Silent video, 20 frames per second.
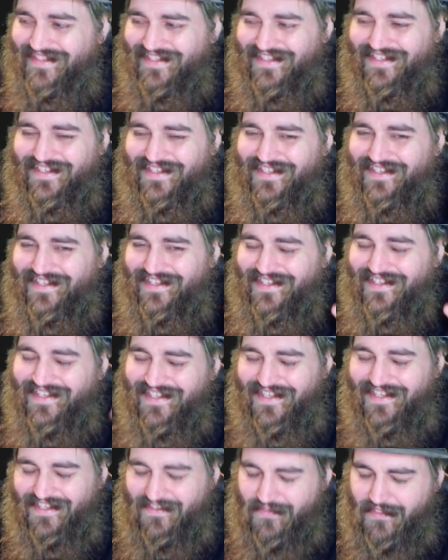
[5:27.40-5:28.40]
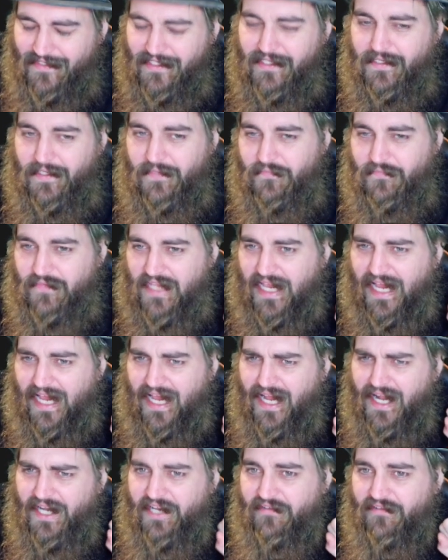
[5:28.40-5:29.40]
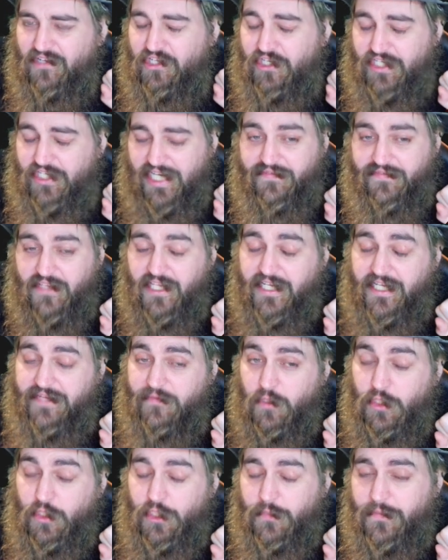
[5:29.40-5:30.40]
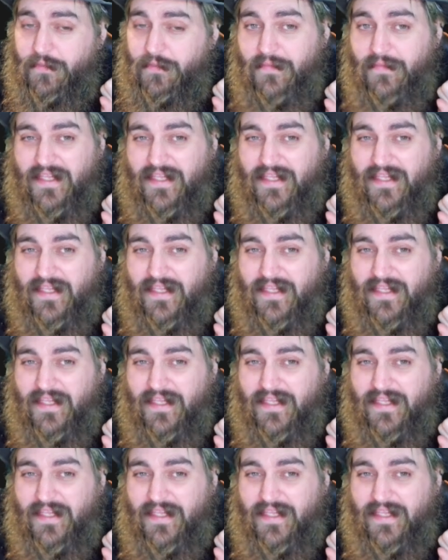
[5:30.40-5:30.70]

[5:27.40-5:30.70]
the folder. And if you're successful, it'll give you a jump.